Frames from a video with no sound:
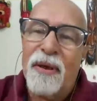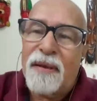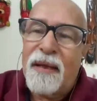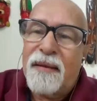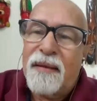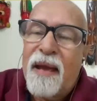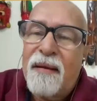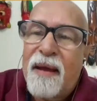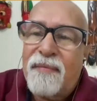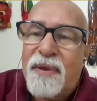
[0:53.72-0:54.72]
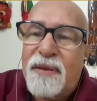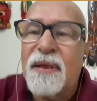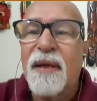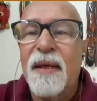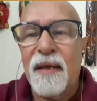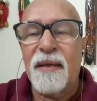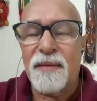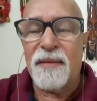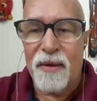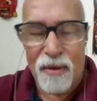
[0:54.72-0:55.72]
thing they have left
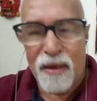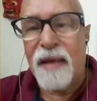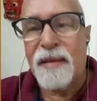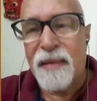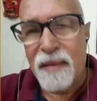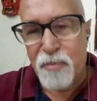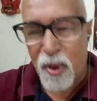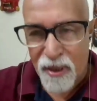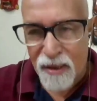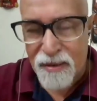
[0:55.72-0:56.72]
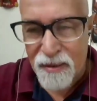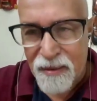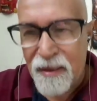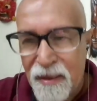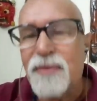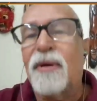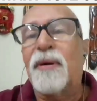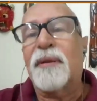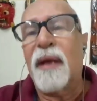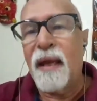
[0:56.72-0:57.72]
is organizing protest. So
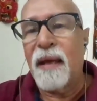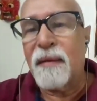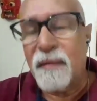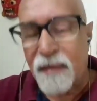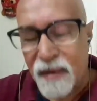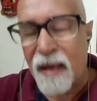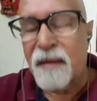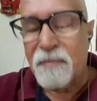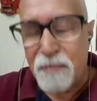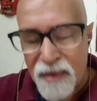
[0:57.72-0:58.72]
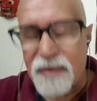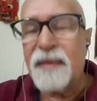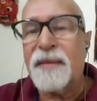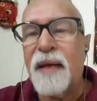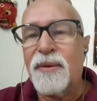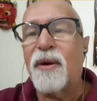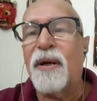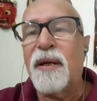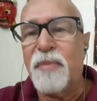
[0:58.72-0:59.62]
their message has already